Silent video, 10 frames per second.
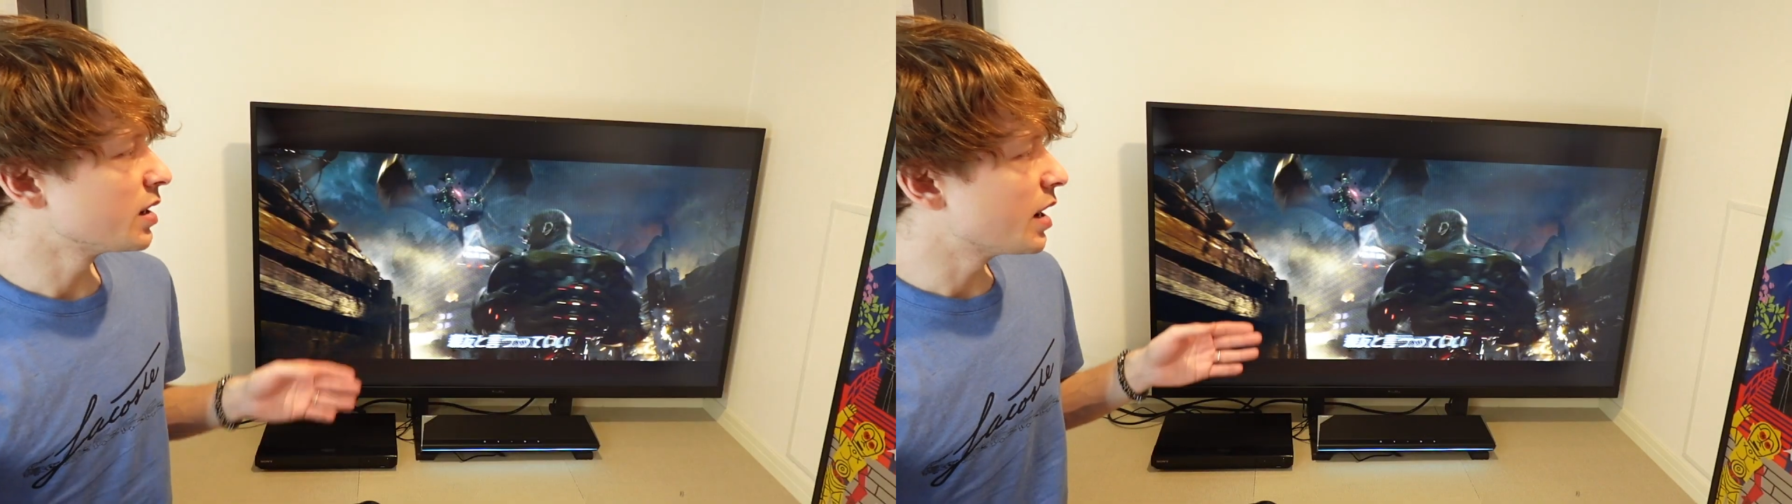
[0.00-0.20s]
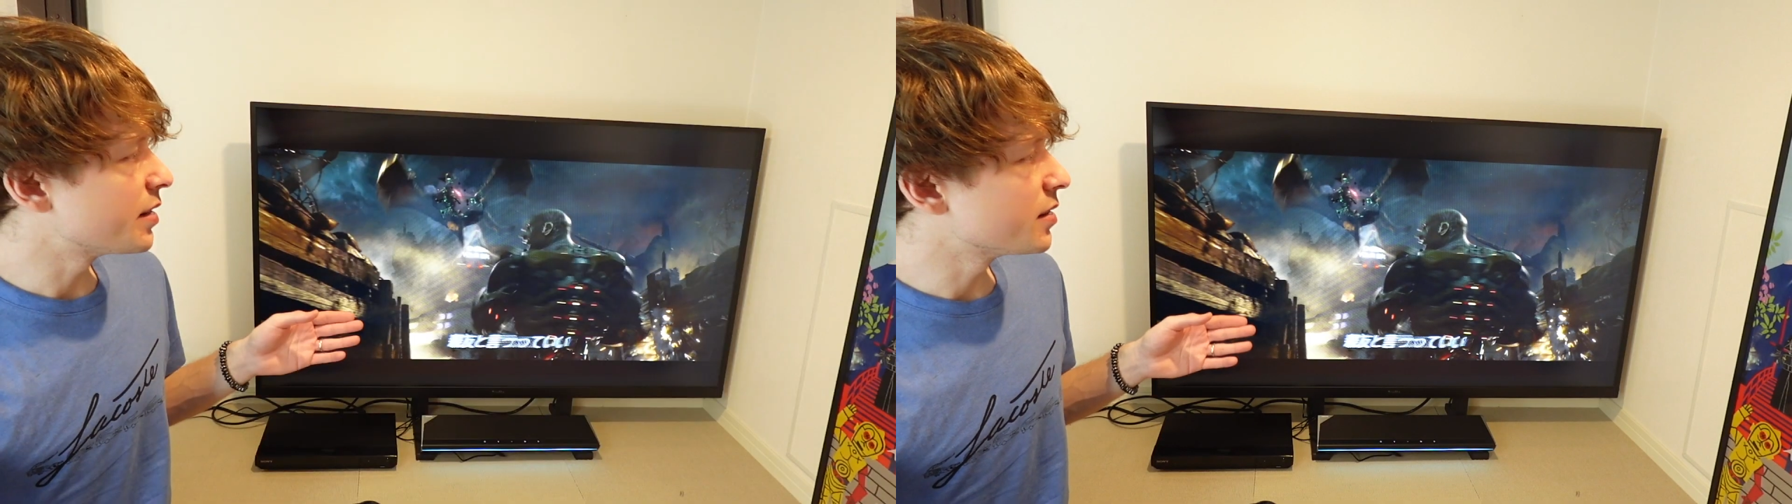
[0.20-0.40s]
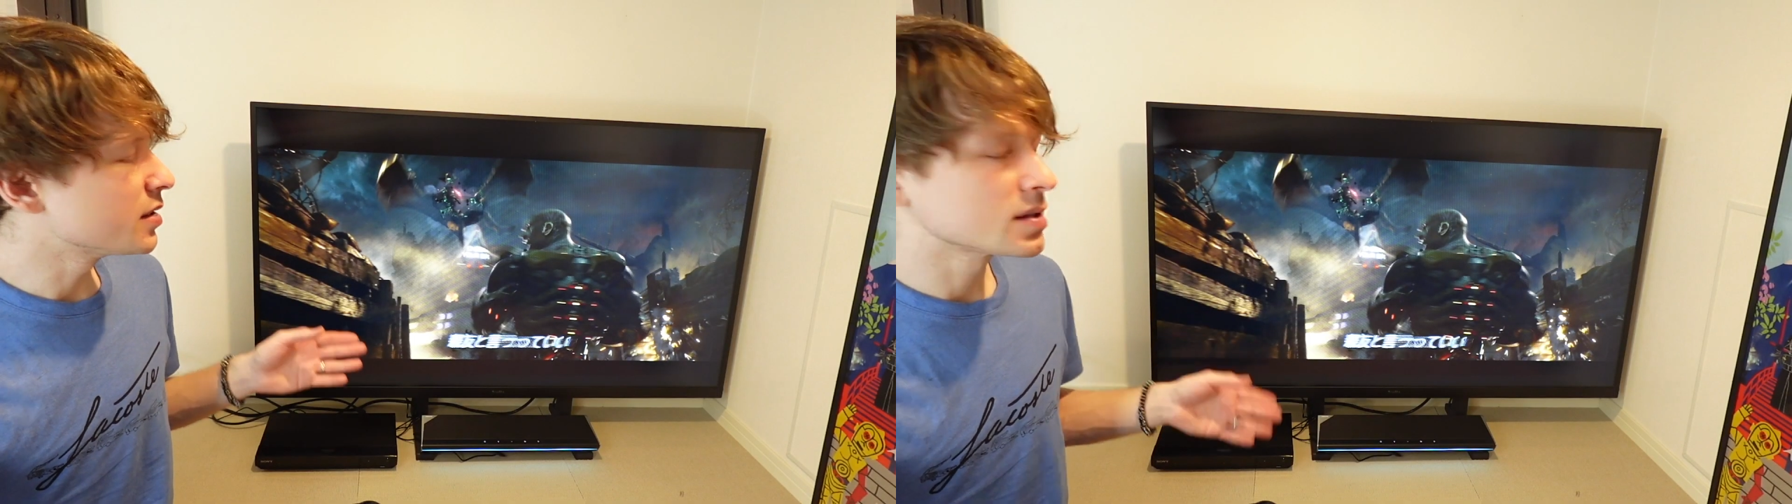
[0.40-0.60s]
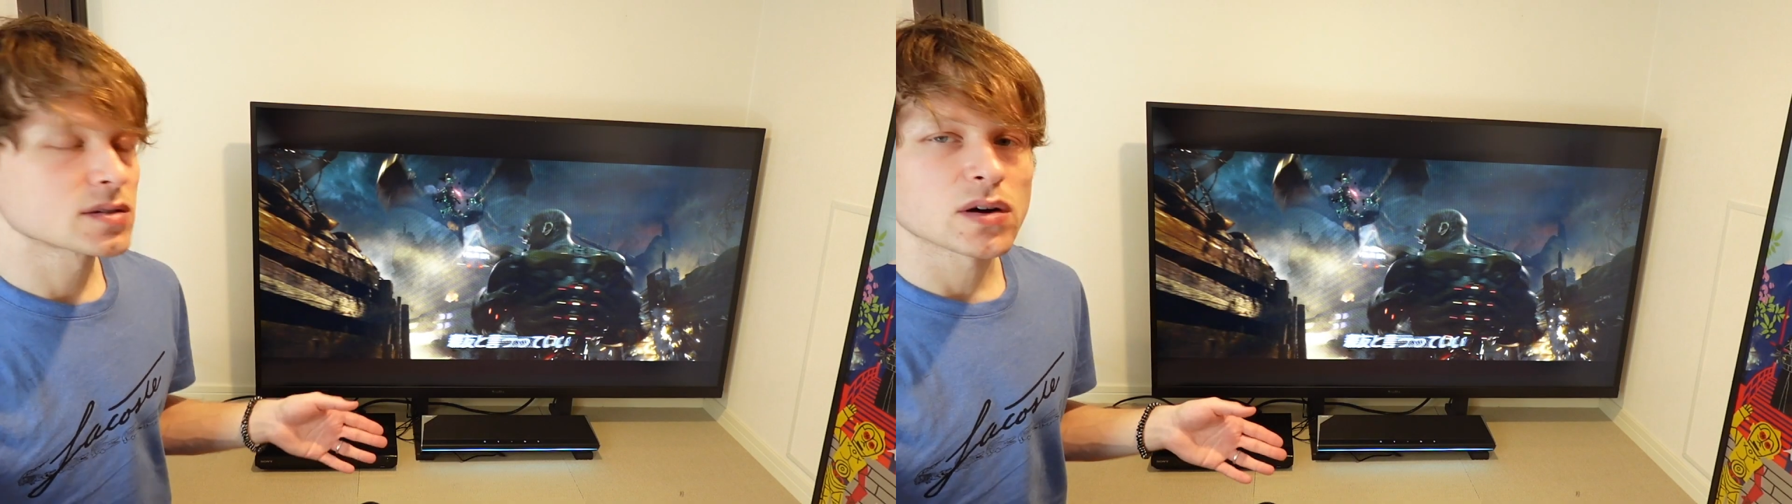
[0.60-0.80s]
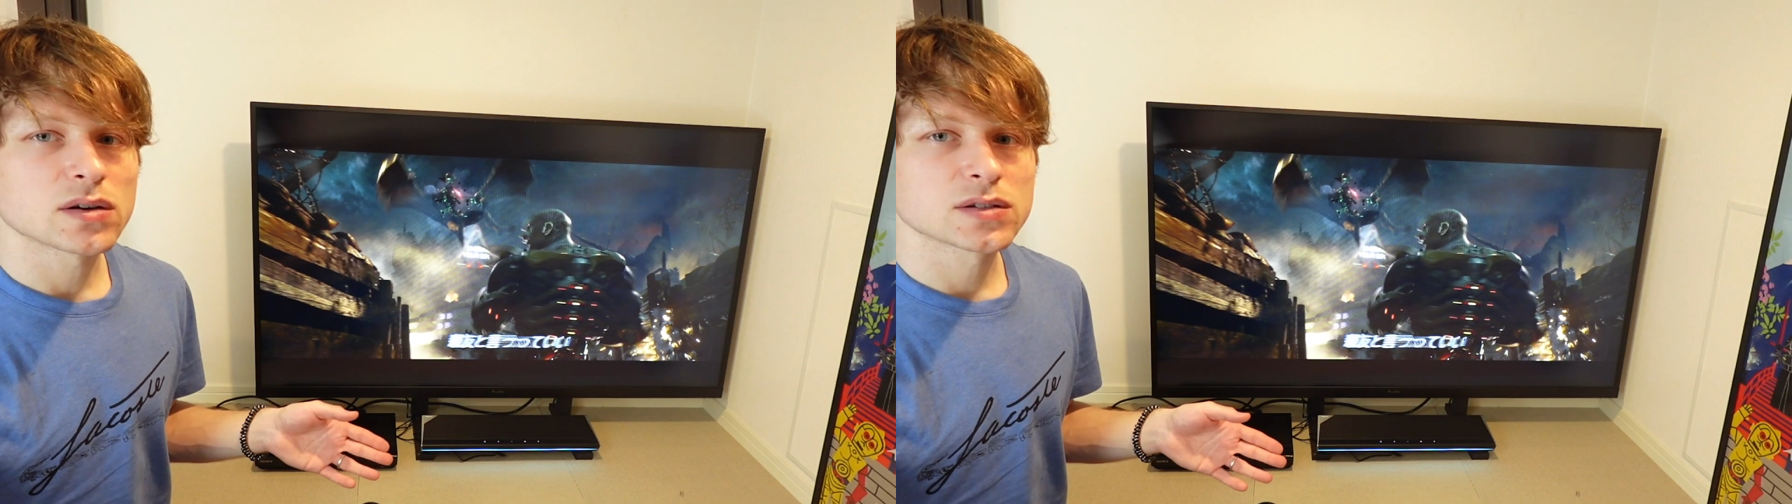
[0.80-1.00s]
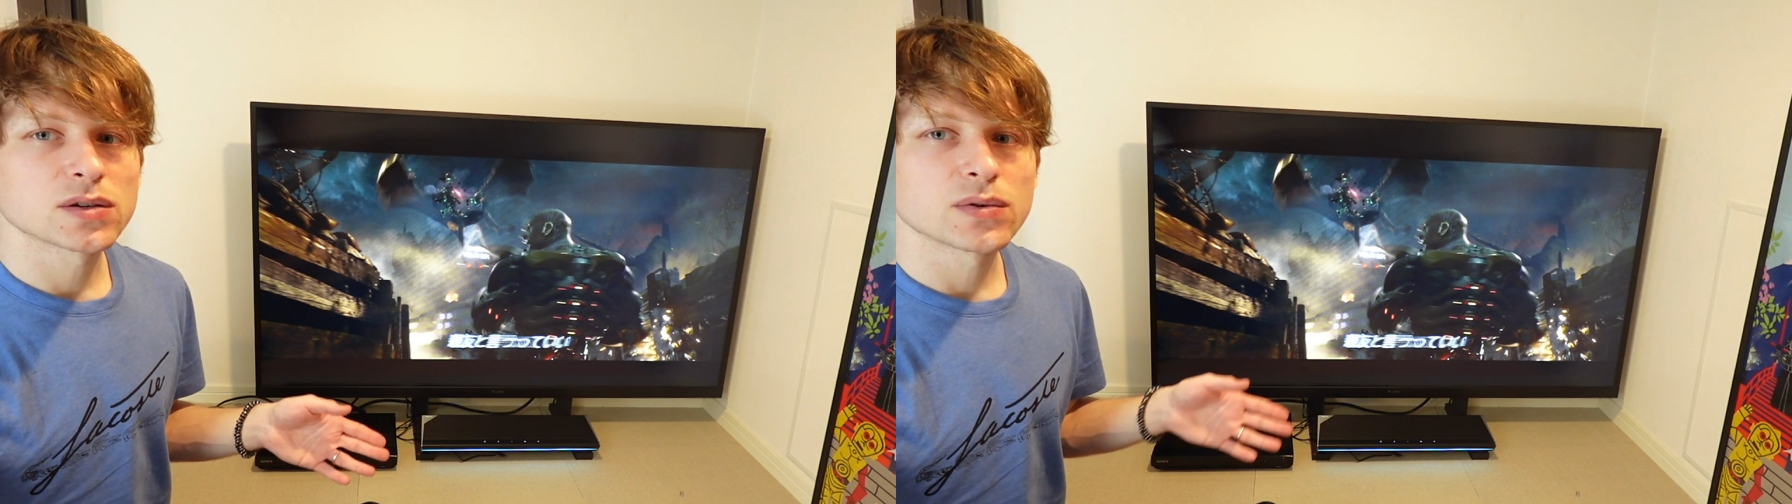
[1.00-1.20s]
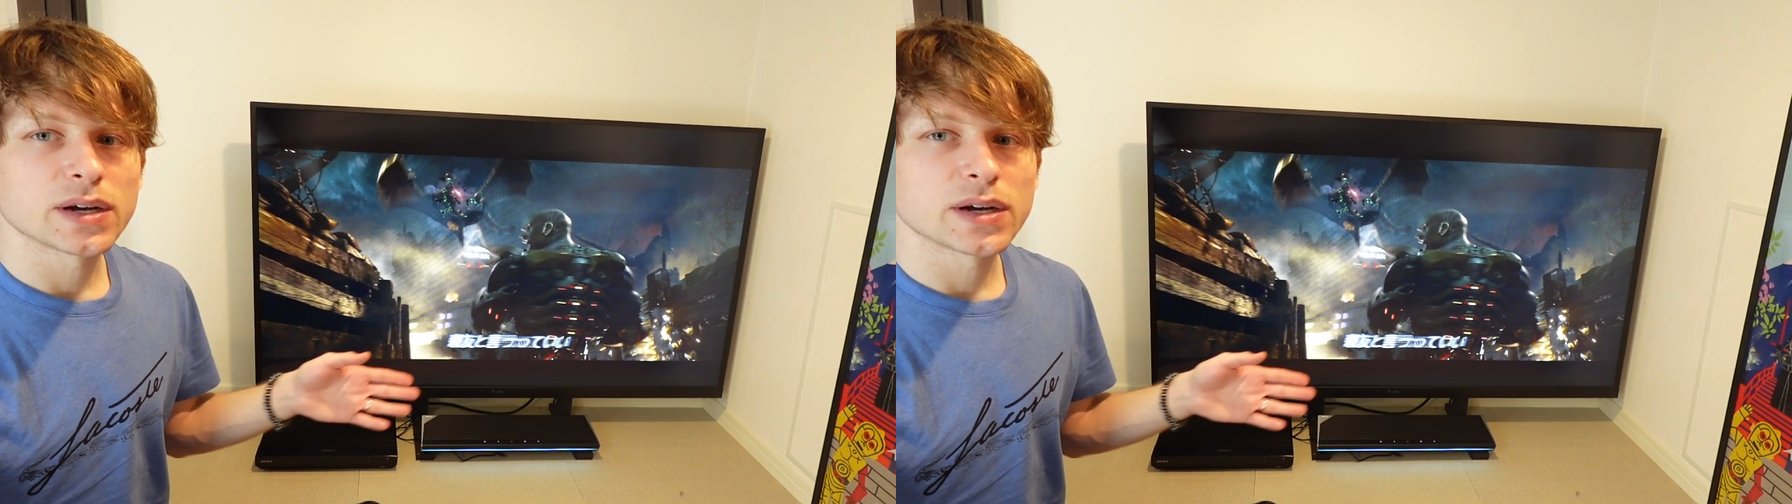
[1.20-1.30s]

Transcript: And then this is also